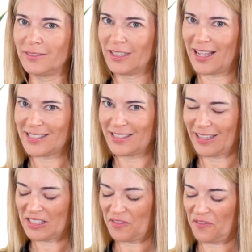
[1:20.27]
Lots and
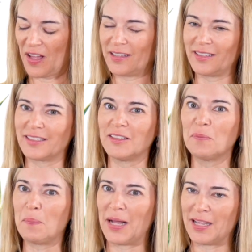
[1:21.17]
lots of fun little
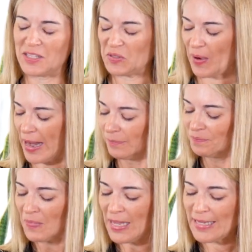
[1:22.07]
puns, right?
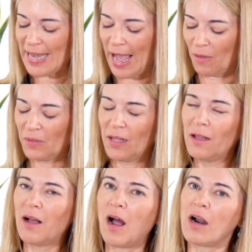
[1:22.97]
Now,
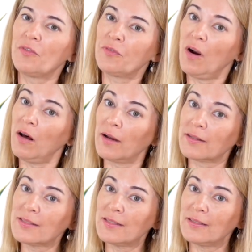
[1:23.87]
our
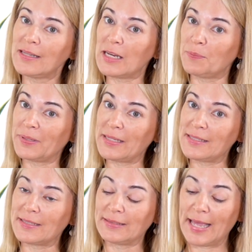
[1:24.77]
frogs need a
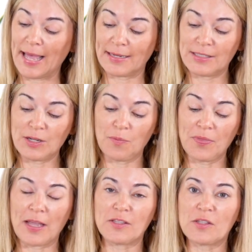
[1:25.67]
place to land, don't they?